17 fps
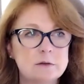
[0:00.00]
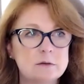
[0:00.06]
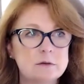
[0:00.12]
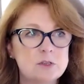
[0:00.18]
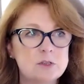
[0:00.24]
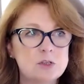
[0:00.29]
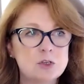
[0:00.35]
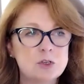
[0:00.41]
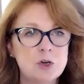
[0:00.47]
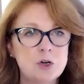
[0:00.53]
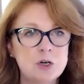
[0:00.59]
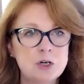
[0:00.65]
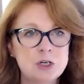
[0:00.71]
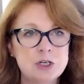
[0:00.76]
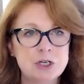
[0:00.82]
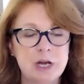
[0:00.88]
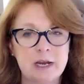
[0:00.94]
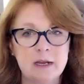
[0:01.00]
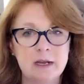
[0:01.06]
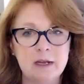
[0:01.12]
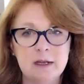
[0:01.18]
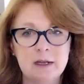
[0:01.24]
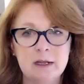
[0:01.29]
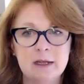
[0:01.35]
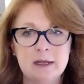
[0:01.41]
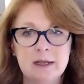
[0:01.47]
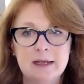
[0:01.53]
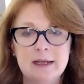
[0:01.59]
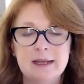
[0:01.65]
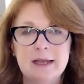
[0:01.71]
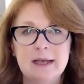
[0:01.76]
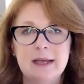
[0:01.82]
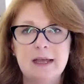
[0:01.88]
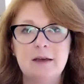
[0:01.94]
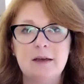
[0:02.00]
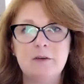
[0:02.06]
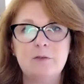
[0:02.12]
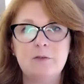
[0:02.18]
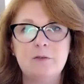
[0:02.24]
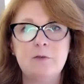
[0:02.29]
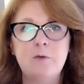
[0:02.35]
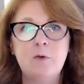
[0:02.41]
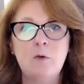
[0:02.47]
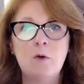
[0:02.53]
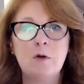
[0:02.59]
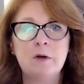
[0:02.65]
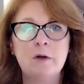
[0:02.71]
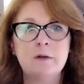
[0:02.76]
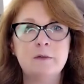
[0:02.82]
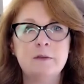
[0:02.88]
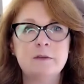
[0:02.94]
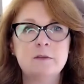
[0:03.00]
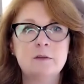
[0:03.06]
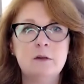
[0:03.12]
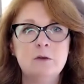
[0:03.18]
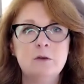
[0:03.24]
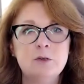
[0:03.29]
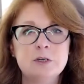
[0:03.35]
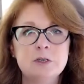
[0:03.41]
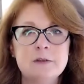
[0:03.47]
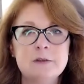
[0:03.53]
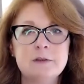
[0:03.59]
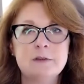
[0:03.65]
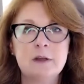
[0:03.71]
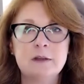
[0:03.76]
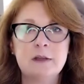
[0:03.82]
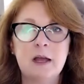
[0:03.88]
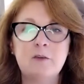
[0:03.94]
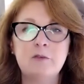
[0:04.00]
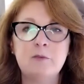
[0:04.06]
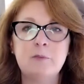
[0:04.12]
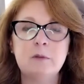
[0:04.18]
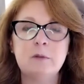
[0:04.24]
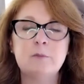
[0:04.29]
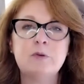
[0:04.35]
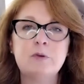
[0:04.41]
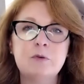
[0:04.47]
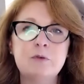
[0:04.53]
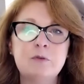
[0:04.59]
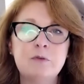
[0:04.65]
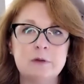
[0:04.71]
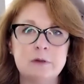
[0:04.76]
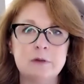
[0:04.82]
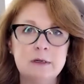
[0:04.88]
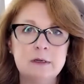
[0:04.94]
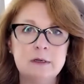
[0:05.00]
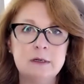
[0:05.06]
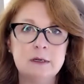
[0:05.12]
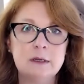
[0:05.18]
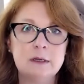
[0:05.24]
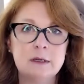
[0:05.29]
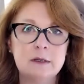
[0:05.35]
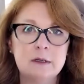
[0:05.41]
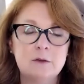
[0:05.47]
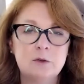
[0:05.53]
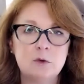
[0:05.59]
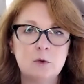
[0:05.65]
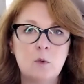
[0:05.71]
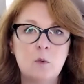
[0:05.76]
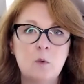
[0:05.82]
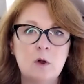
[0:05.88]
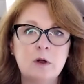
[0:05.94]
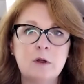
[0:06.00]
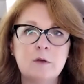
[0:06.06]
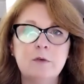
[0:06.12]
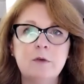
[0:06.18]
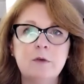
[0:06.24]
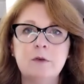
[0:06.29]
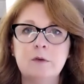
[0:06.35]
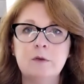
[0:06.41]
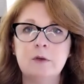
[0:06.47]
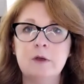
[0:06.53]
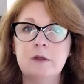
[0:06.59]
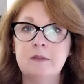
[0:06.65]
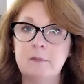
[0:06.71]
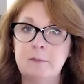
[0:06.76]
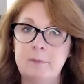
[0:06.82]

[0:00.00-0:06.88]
searching for the solutions that have been proven to work for you in the